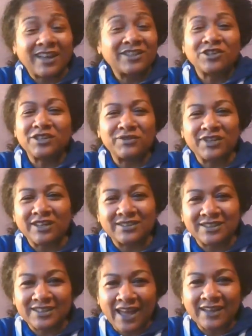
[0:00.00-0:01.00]
they don't even
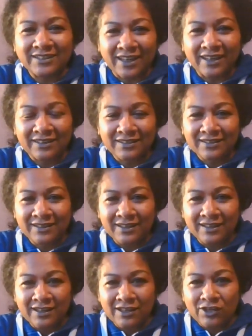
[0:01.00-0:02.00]
understand it
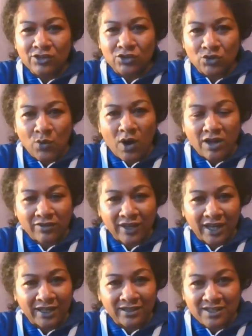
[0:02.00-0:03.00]
you are
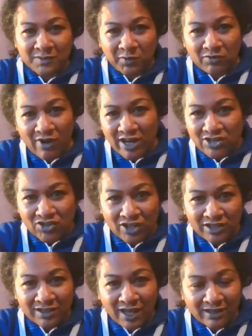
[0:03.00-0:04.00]
their
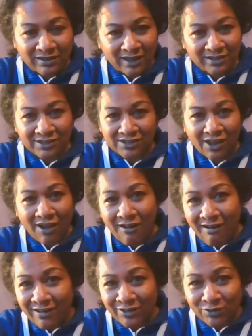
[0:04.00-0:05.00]
inspiration and their
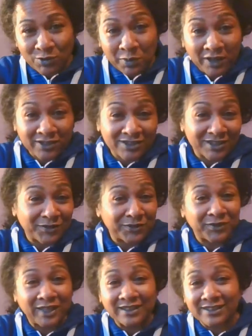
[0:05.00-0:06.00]
star. You're the person that
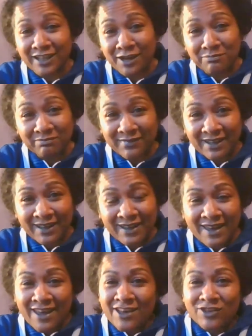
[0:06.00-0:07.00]
feeds them.
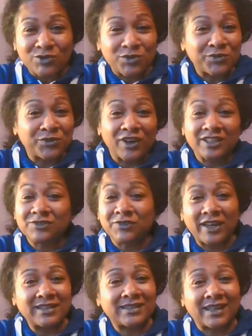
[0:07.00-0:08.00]
You're the first
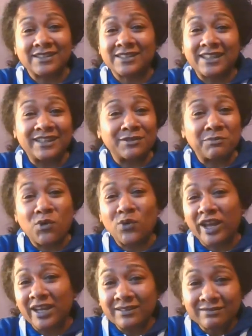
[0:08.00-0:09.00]
face they see in the
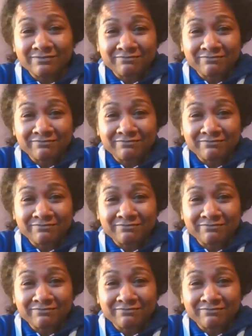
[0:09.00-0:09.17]
morning.